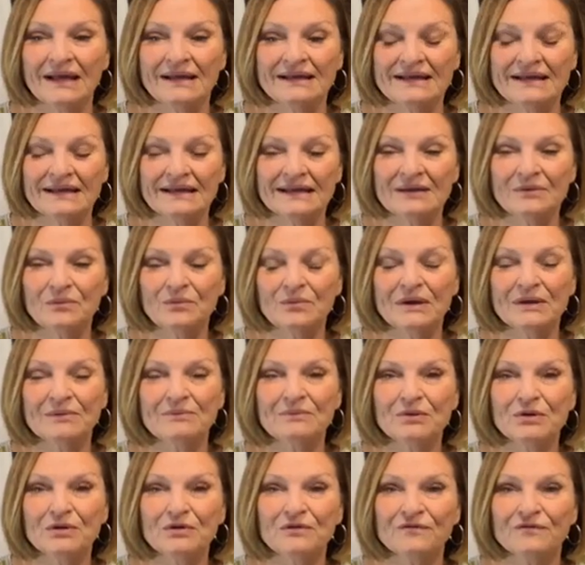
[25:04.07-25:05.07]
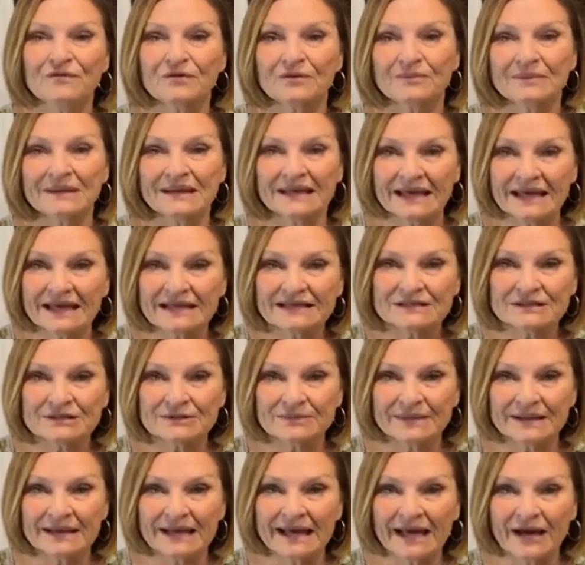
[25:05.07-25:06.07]
and then we move from getting
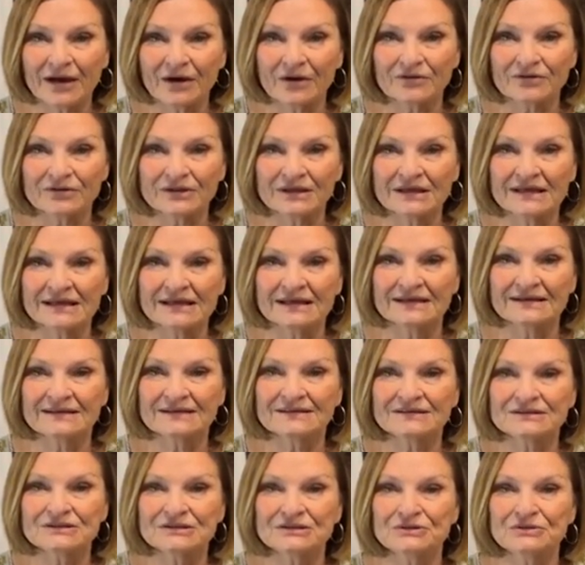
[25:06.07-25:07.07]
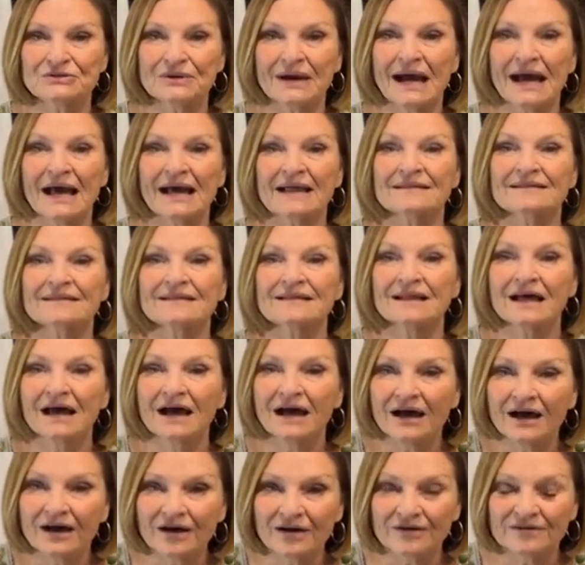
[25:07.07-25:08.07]
to be healthy to I
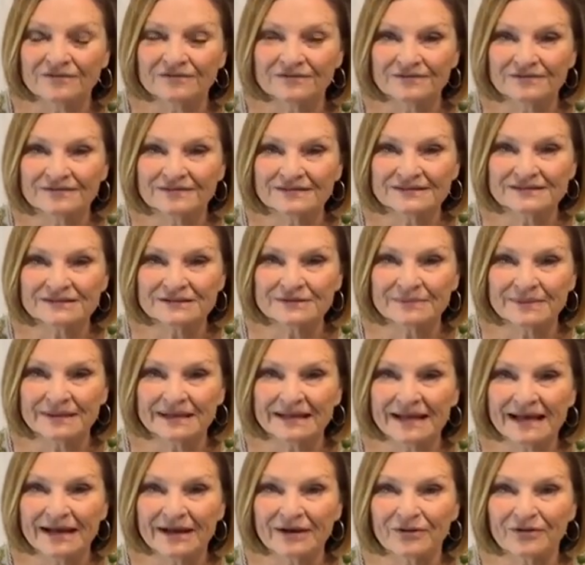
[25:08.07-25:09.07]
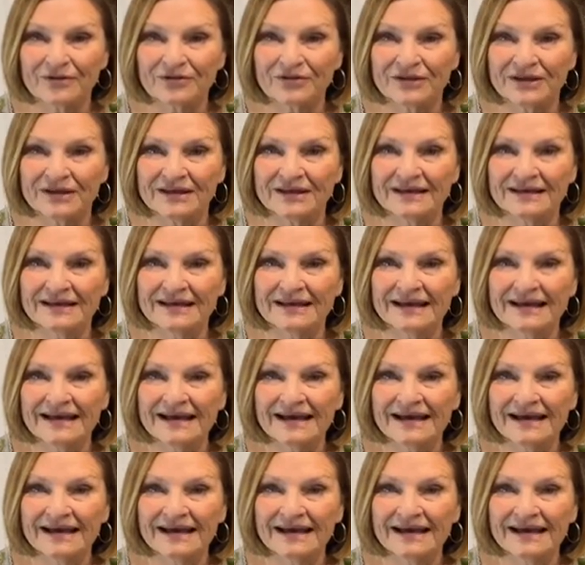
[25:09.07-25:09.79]
love to be healthy.